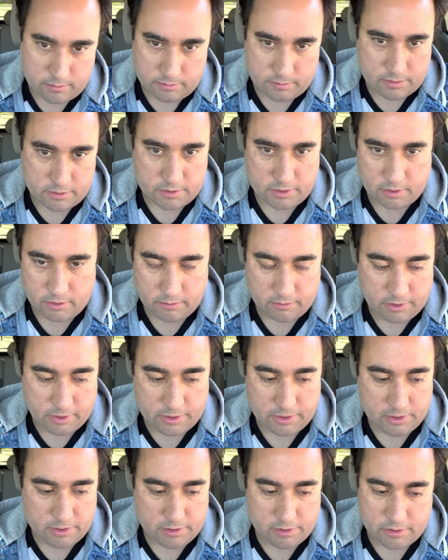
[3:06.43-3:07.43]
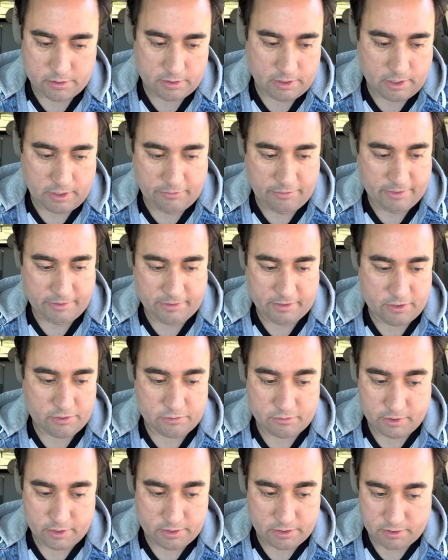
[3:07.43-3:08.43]
certain reasons, I think there's
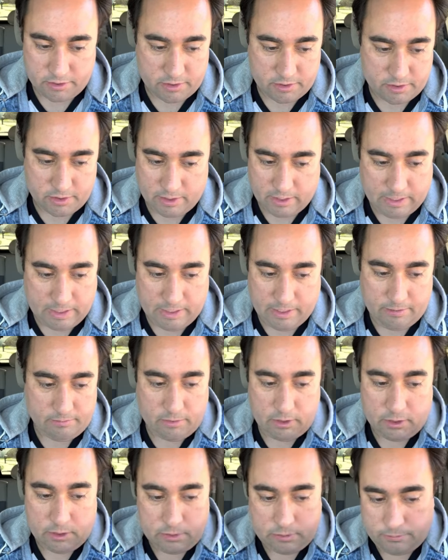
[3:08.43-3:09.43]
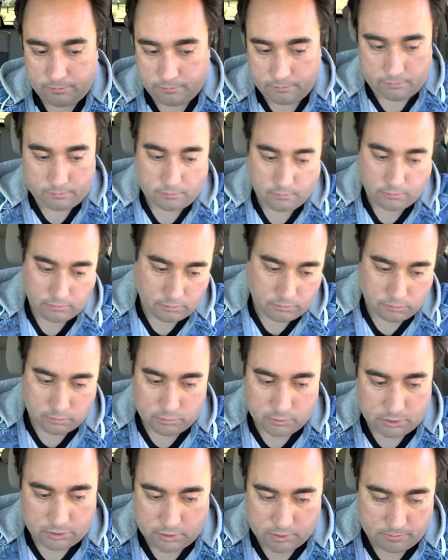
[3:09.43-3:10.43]
reasons I'm
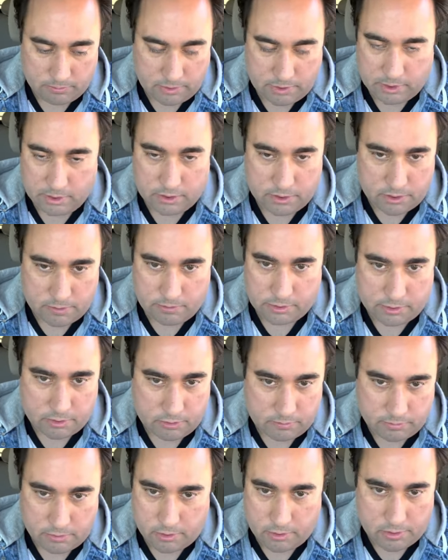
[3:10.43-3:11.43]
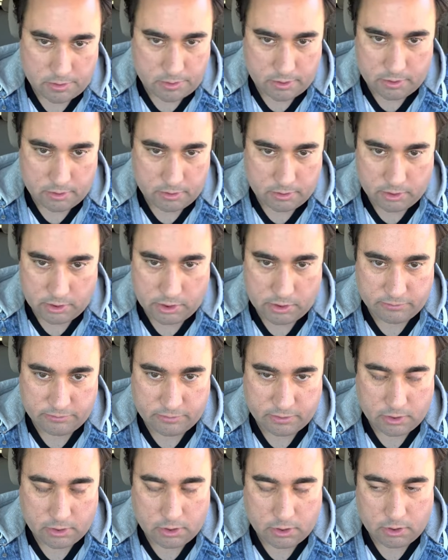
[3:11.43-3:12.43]
some kind of special person in life.
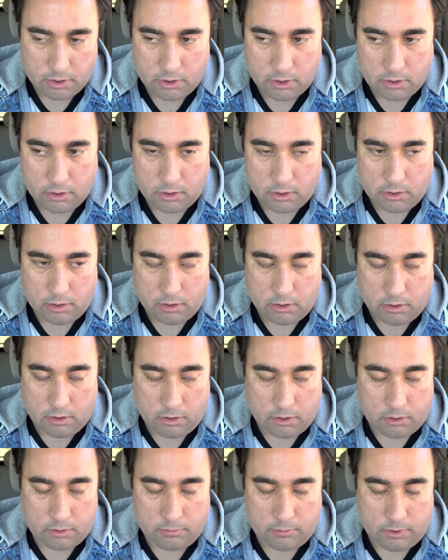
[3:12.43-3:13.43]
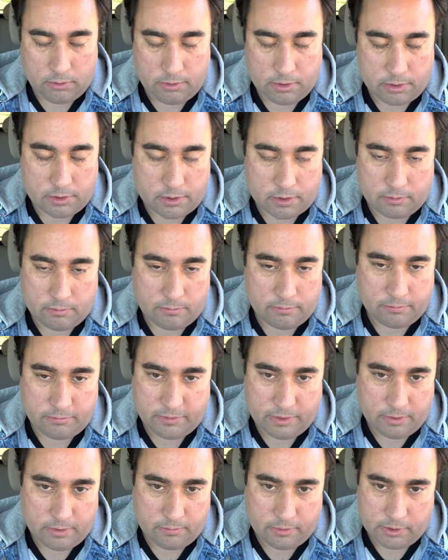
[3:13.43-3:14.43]
Maybe it's some
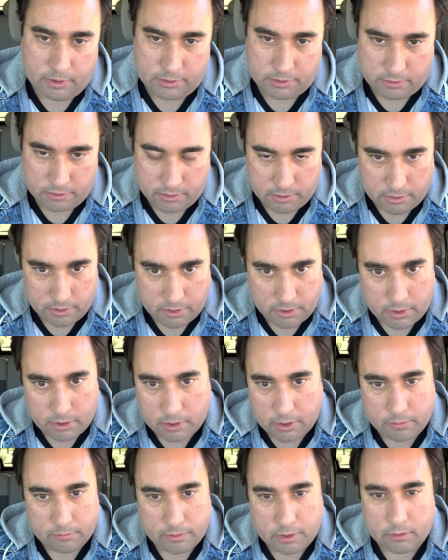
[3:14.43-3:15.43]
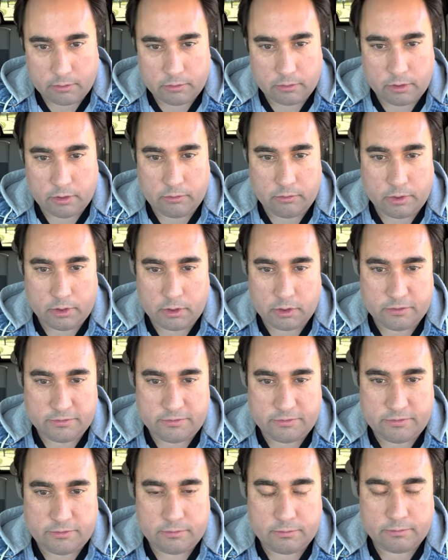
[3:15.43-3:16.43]
family history that I'm not really aware
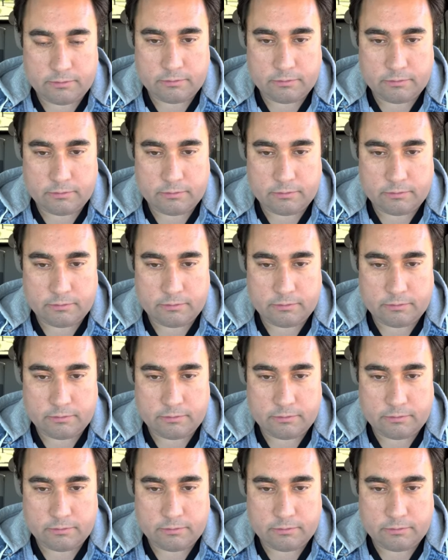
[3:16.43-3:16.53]
of.